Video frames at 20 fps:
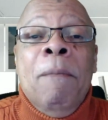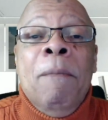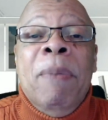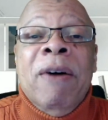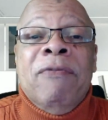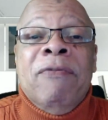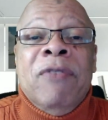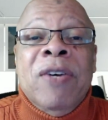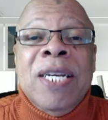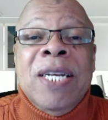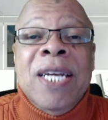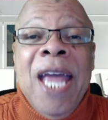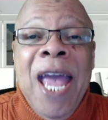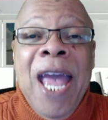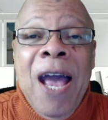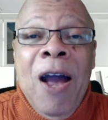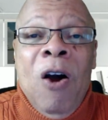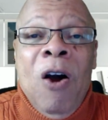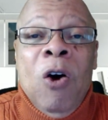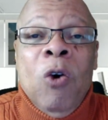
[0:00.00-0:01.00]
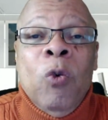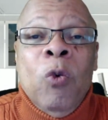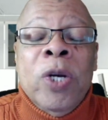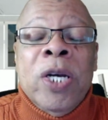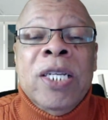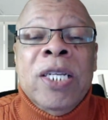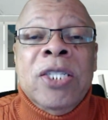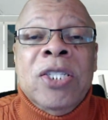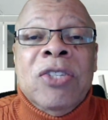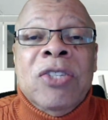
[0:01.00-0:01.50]
But for now, we're
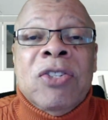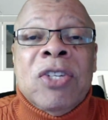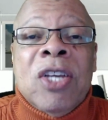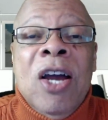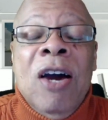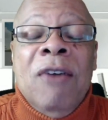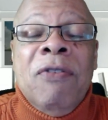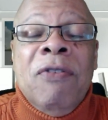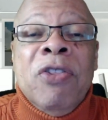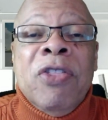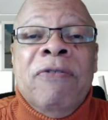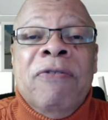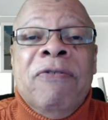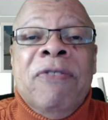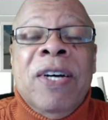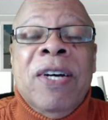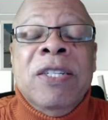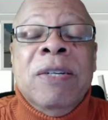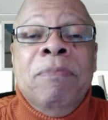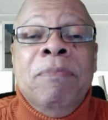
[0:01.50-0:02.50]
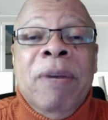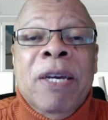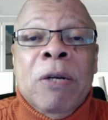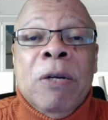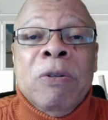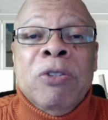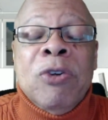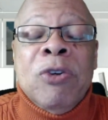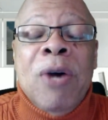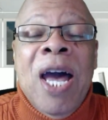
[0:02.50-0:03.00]
going to just cover the
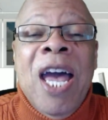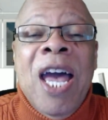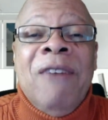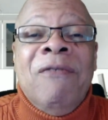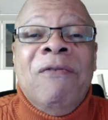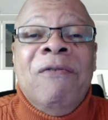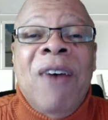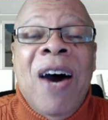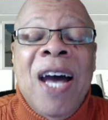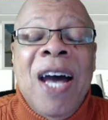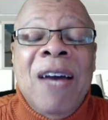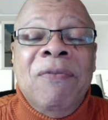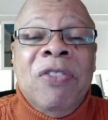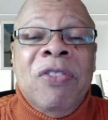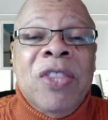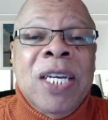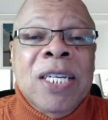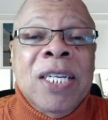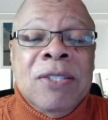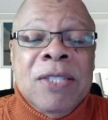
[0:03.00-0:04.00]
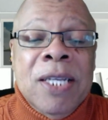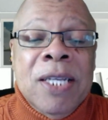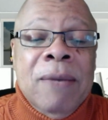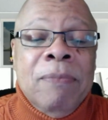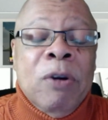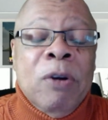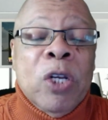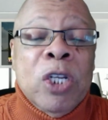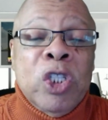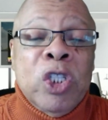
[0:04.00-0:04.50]
fundamentals. So I have 5 things that
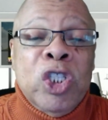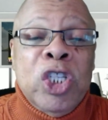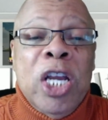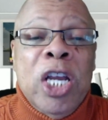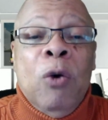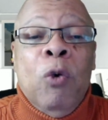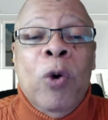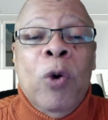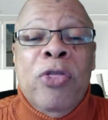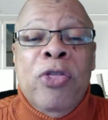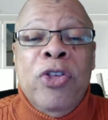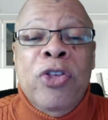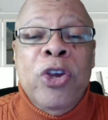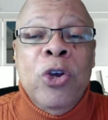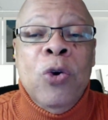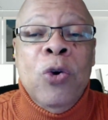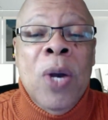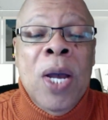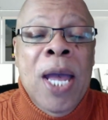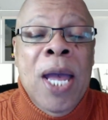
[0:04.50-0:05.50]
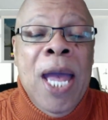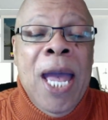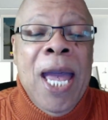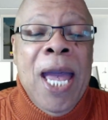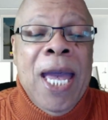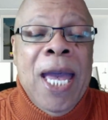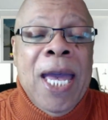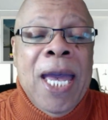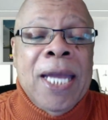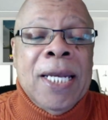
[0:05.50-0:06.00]
I'm going to share with you.
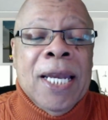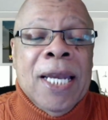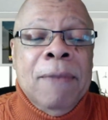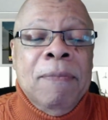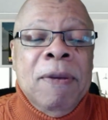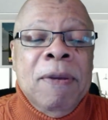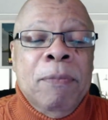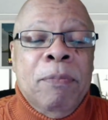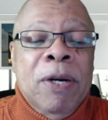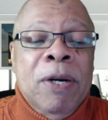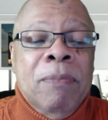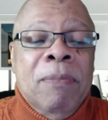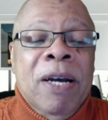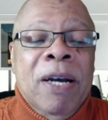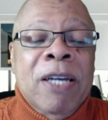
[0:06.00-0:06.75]
And let me put my